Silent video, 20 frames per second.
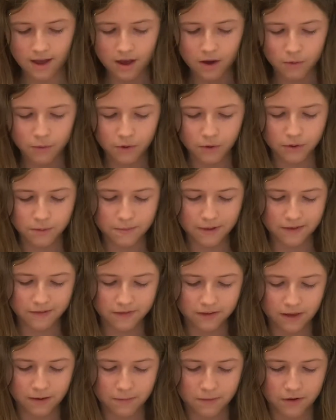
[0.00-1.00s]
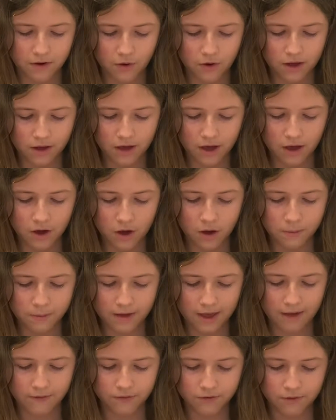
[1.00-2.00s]
Well, we best keep going. I hope we
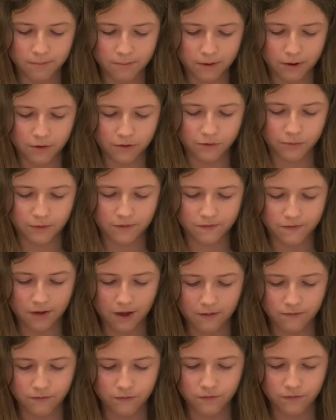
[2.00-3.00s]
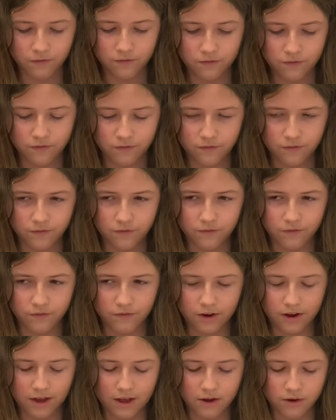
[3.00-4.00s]
have some boats. We've got
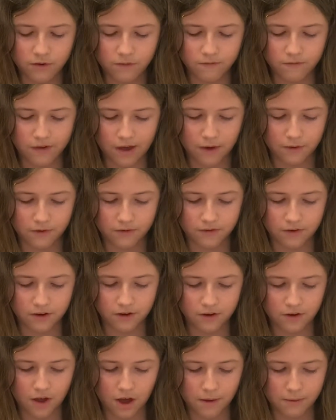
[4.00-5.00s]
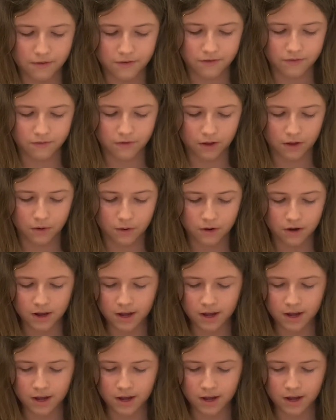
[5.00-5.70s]
300,000 Tommy's float.